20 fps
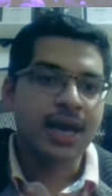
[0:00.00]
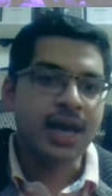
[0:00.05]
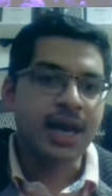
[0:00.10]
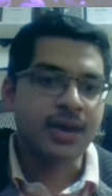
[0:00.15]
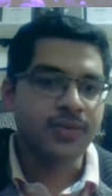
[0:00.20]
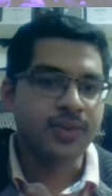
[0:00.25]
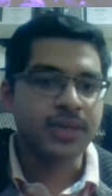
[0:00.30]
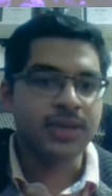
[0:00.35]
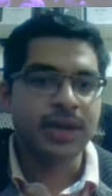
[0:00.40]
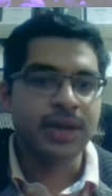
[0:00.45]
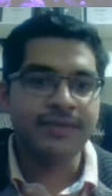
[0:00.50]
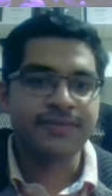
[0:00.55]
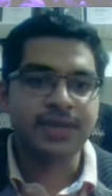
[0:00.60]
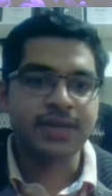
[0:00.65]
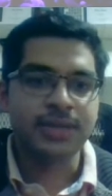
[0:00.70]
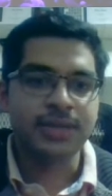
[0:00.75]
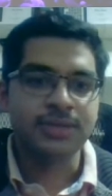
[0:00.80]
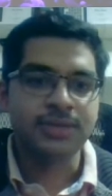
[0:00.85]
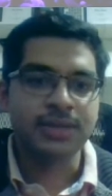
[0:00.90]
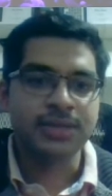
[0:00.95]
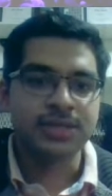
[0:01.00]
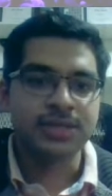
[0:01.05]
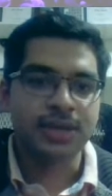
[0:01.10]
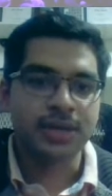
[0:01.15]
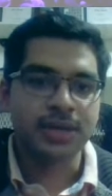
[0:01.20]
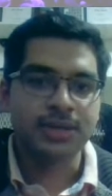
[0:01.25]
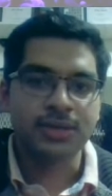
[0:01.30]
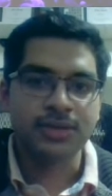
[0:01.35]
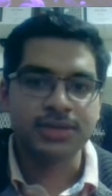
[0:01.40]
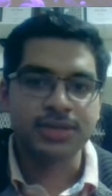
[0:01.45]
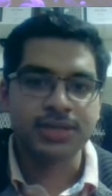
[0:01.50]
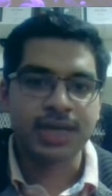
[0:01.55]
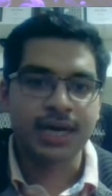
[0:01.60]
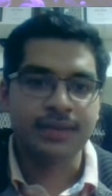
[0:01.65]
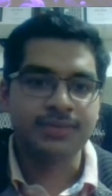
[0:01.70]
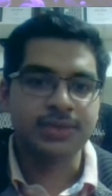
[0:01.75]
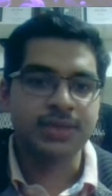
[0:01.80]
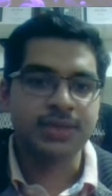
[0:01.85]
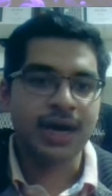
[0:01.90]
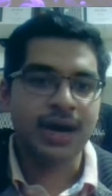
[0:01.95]
And what you have to do is during those
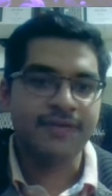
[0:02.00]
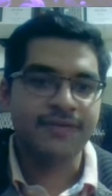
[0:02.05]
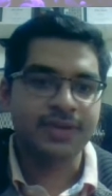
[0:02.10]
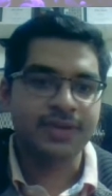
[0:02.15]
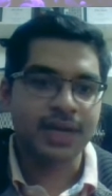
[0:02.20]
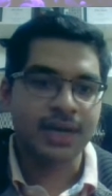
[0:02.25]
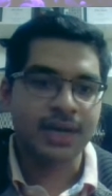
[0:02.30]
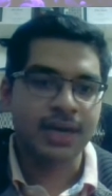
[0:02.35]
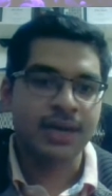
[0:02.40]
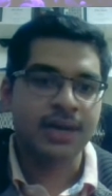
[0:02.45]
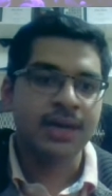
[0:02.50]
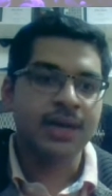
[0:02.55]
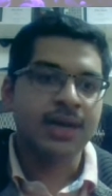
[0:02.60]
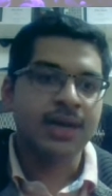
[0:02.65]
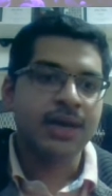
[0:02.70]
times, you have to